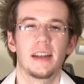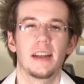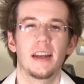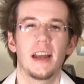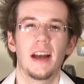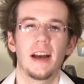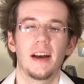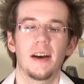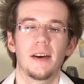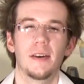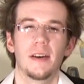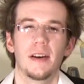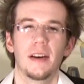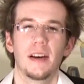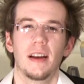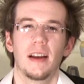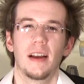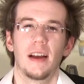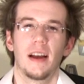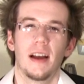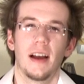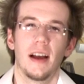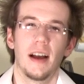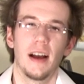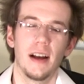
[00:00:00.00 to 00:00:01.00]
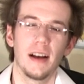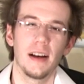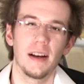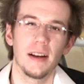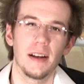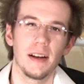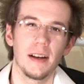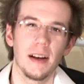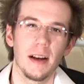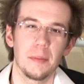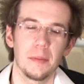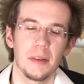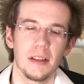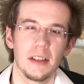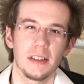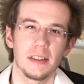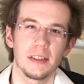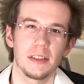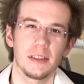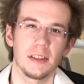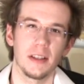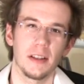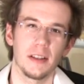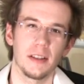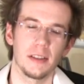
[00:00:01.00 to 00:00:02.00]
Now, I'm going to
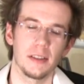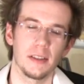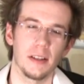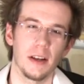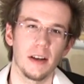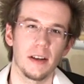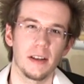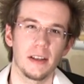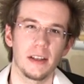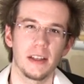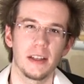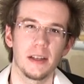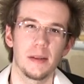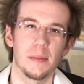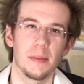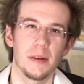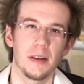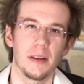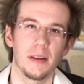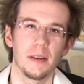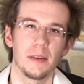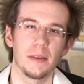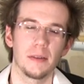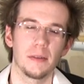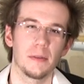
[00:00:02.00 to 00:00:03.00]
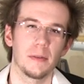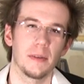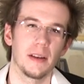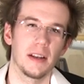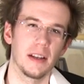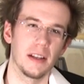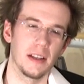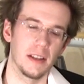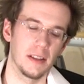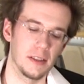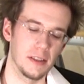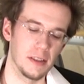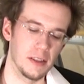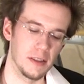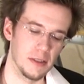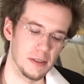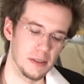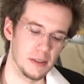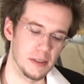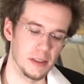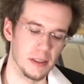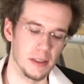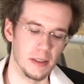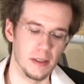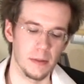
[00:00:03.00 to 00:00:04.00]
start talking about where you'd
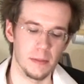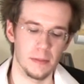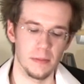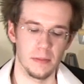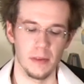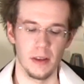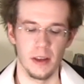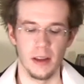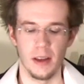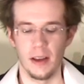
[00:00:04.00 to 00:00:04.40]
use them,